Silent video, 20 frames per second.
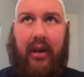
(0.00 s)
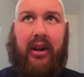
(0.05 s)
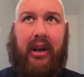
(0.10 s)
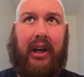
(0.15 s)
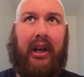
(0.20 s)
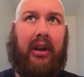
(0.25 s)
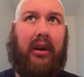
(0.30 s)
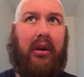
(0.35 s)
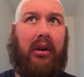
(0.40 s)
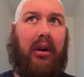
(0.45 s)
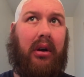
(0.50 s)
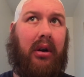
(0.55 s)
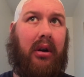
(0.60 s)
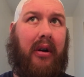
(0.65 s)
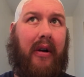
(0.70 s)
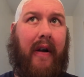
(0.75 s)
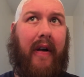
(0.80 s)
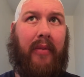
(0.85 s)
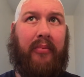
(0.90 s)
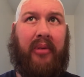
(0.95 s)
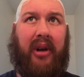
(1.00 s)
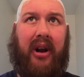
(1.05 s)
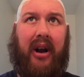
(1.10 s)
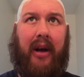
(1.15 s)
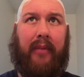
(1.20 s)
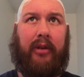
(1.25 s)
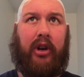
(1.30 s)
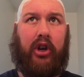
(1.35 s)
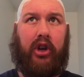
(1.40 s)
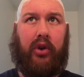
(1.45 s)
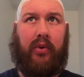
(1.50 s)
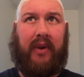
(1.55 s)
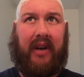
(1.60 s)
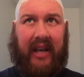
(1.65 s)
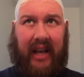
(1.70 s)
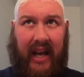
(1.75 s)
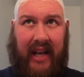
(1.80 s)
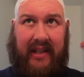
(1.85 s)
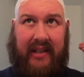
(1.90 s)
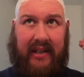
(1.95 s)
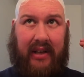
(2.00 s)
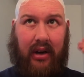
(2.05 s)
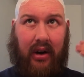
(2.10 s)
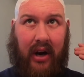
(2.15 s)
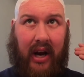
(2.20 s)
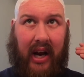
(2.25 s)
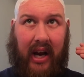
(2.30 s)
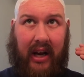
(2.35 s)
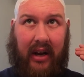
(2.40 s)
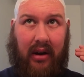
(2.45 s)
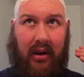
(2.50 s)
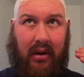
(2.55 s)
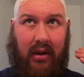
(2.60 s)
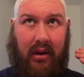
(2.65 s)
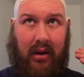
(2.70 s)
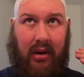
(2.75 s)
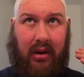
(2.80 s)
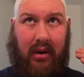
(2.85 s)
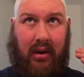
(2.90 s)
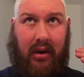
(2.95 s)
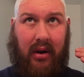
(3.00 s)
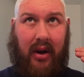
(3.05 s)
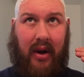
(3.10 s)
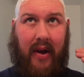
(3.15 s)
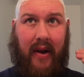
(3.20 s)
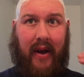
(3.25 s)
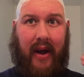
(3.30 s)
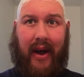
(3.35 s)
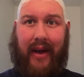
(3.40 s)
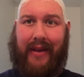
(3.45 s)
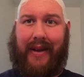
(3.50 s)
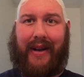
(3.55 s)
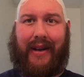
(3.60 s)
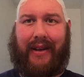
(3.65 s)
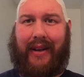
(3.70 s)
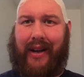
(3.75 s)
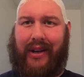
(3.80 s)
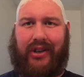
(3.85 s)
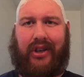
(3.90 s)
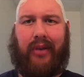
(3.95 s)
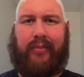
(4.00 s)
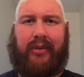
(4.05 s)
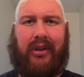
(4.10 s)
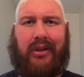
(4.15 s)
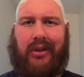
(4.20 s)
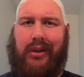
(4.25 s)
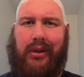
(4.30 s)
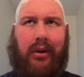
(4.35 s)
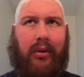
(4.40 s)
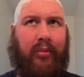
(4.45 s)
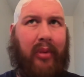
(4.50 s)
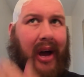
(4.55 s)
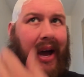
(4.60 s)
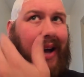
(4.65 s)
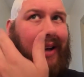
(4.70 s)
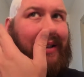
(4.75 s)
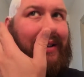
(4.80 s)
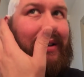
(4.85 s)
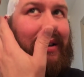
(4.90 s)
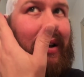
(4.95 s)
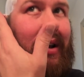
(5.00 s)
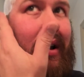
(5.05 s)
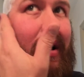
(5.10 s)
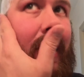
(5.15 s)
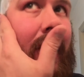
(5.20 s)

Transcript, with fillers: clean better. I'm gonna do an against the grain and then a touch up, just two pass